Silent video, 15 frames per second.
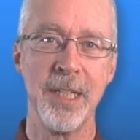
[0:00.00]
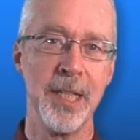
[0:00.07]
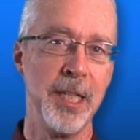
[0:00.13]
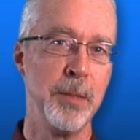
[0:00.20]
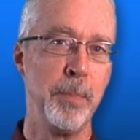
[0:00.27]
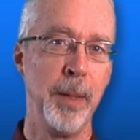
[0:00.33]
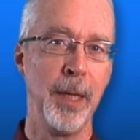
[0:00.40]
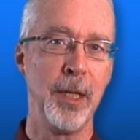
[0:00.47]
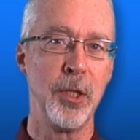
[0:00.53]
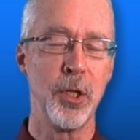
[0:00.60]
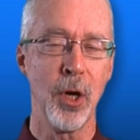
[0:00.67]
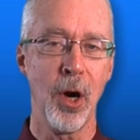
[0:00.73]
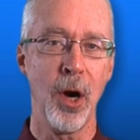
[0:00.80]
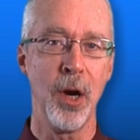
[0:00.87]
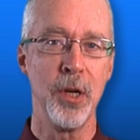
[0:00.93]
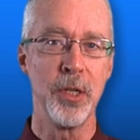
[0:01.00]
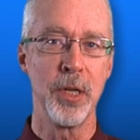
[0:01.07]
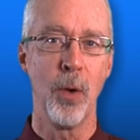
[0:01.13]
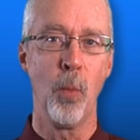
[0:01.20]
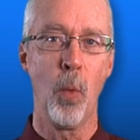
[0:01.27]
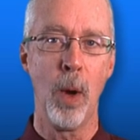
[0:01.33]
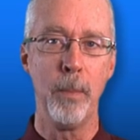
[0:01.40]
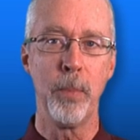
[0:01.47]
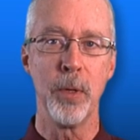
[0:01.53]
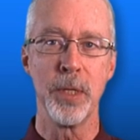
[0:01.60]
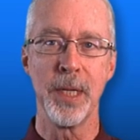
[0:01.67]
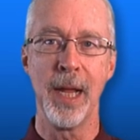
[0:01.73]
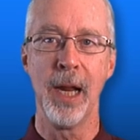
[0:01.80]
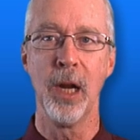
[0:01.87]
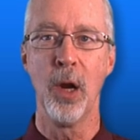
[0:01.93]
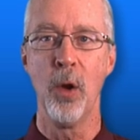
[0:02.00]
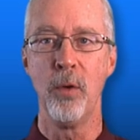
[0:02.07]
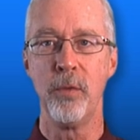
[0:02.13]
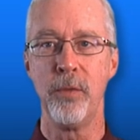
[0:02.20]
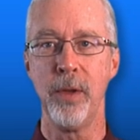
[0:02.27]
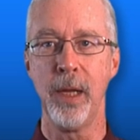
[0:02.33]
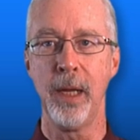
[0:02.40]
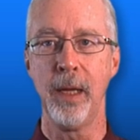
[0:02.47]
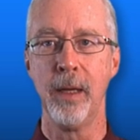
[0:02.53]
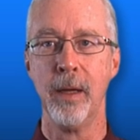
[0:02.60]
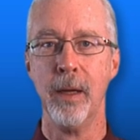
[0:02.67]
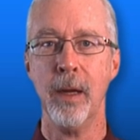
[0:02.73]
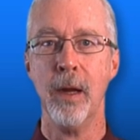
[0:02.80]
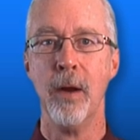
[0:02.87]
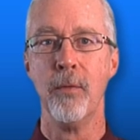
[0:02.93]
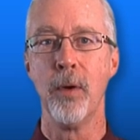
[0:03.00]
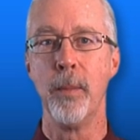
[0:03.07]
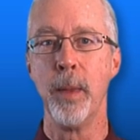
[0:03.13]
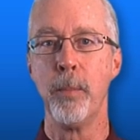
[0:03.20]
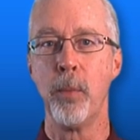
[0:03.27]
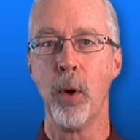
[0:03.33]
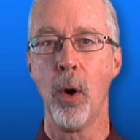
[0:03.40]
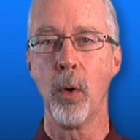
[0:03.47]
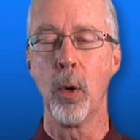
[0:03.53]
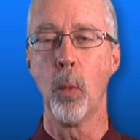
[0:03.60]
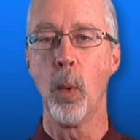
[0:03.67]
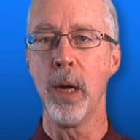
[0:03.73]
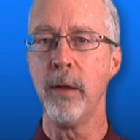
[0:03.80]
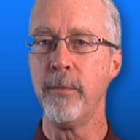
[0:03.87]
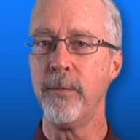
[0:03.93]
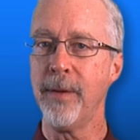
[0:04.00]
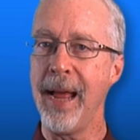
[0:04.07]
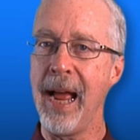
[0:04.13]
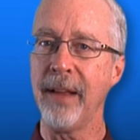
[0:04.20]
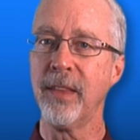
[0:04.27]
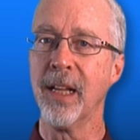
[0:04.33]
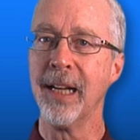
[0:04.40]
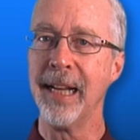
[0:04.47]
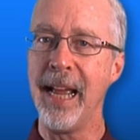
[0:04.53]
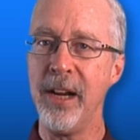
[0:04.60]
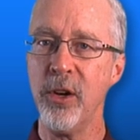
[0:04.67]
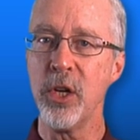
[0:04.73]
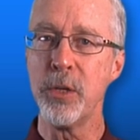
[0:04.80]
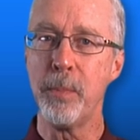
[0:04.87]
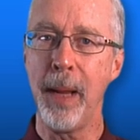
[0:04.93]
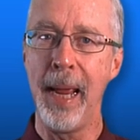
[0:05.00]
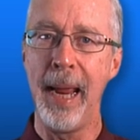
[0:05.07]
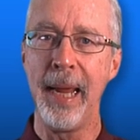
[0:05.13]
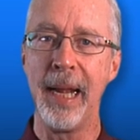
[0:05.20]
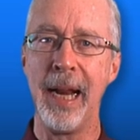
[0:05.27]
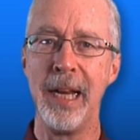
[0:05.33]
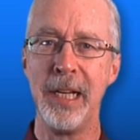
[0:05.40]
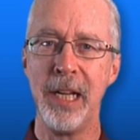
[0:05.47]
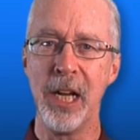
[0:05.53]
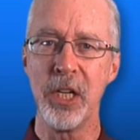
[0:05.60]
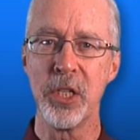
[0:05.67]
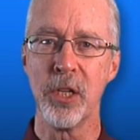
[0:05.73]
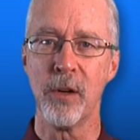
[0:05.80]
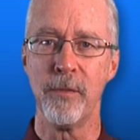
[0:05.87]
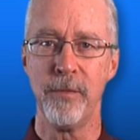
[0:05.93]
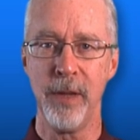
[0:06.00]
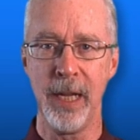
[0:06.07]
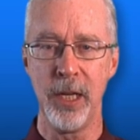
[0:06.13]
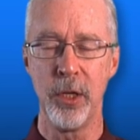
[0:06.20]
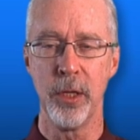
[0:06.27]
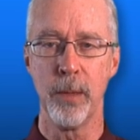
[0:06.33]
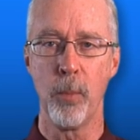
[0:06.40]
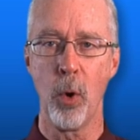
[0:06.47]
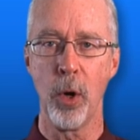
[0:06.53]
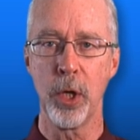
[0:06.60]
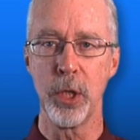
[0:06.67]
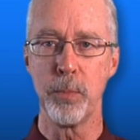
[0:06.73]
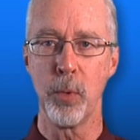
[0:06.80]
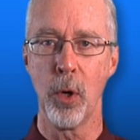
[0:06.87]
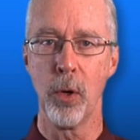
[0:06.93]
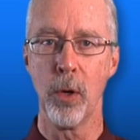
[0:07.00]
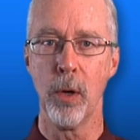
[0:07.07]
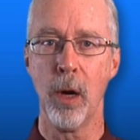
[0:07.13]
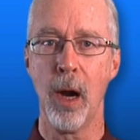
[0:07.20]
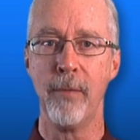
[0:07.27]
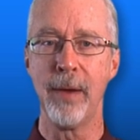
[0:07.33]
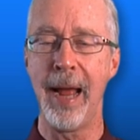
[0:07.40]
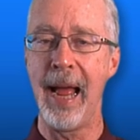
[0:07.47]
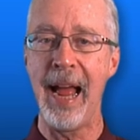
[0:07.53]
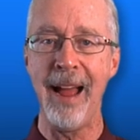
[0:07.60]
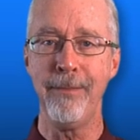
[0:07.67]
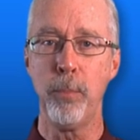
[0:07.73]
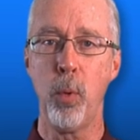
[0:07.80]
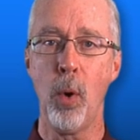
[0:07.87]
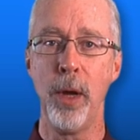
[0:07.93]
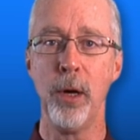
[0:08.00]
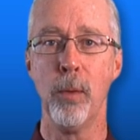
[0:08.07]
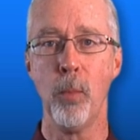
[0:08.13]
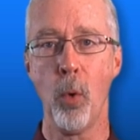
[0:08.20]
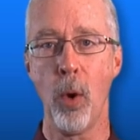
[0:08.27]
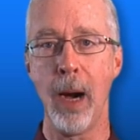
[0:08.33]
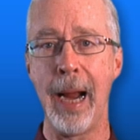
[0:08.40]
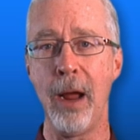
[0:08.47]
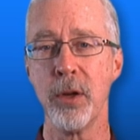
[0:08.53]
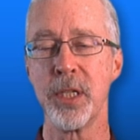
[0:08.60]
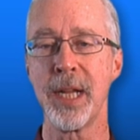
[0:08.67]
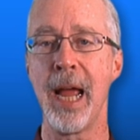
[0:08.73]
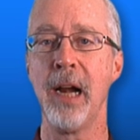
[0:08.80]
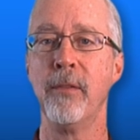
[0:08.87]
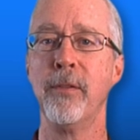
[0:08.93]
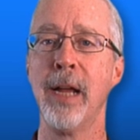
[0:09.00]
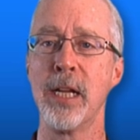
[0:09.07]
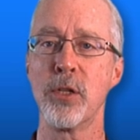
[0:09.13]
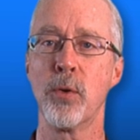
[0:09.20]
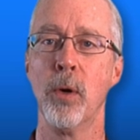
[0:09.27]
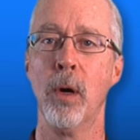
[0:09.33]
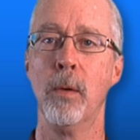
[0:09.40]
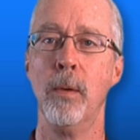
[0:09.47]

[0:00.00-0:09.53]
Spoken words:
he's being charged a 1% loan fee from the broker, when in fact the lender is paying an additional fee to the mortgage broker of a half point or more outside of escrow.